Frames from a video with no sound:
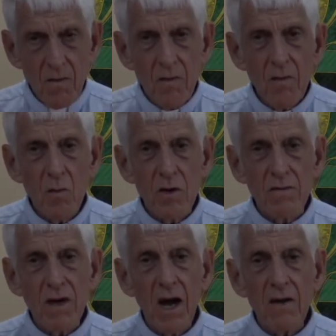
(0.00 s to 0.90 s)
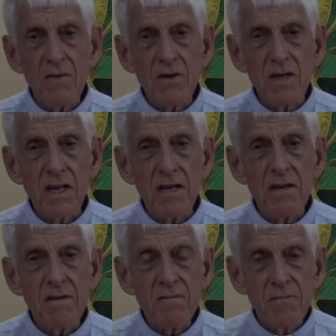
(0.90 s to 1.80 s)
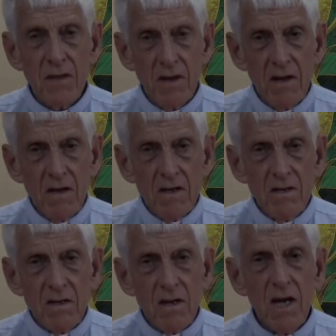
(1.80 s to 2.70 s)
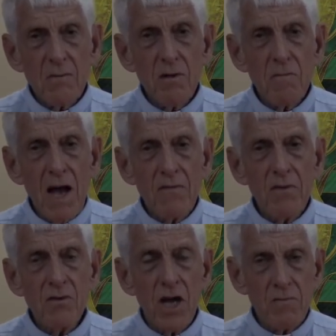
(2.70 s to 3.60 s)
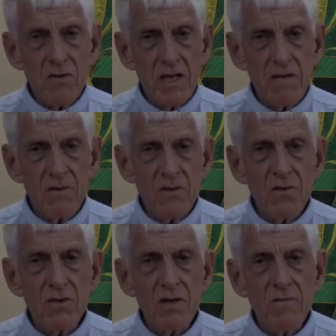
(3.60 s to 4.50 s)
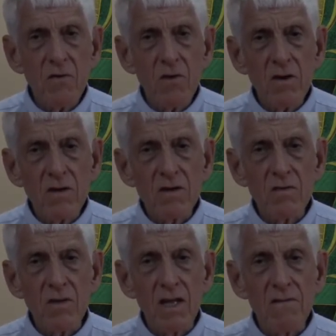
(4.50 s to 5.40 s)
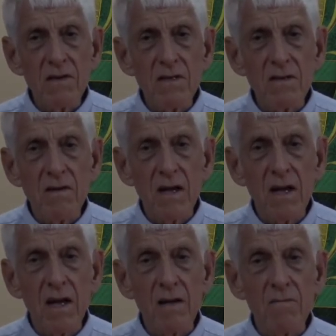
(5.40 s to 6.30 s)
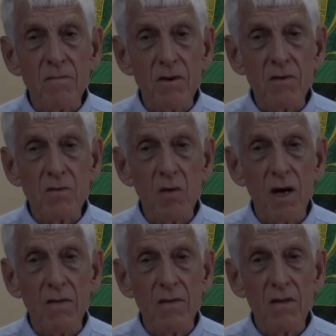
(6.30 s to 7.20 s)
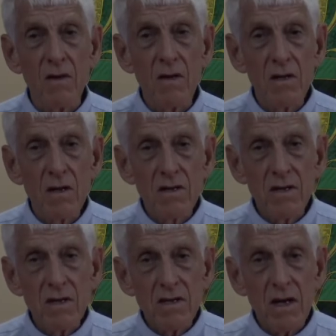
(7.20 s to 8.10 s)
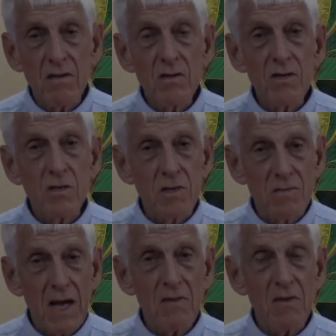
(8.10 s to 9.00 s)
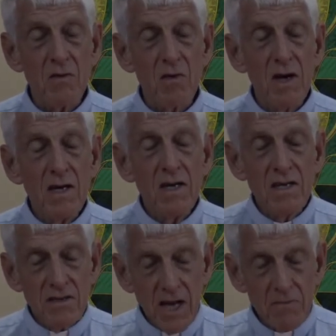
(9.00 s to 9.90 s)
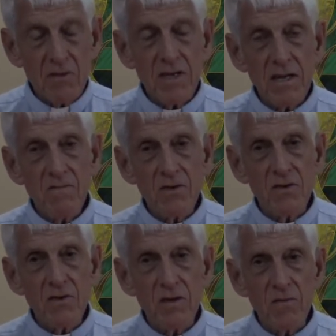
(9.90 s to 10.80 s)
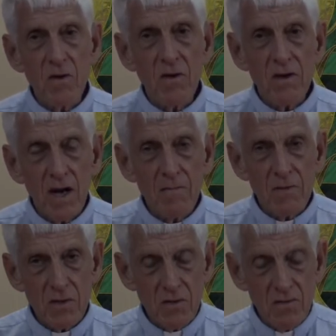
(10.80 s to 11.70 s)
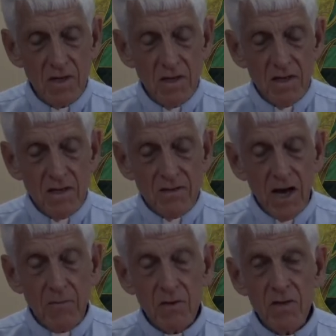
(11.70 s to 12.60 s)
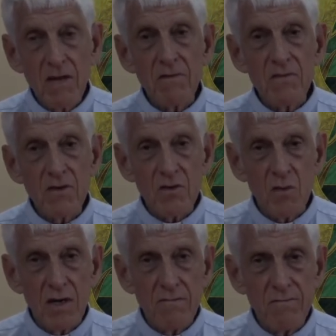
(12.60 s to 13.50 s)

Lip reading: The Word of God for today. Gospel of Matthew, chapter 10, verses 34 to 11, and verse 1. Matthew chapter 10, verse 34, up to chapter 11, verse 1.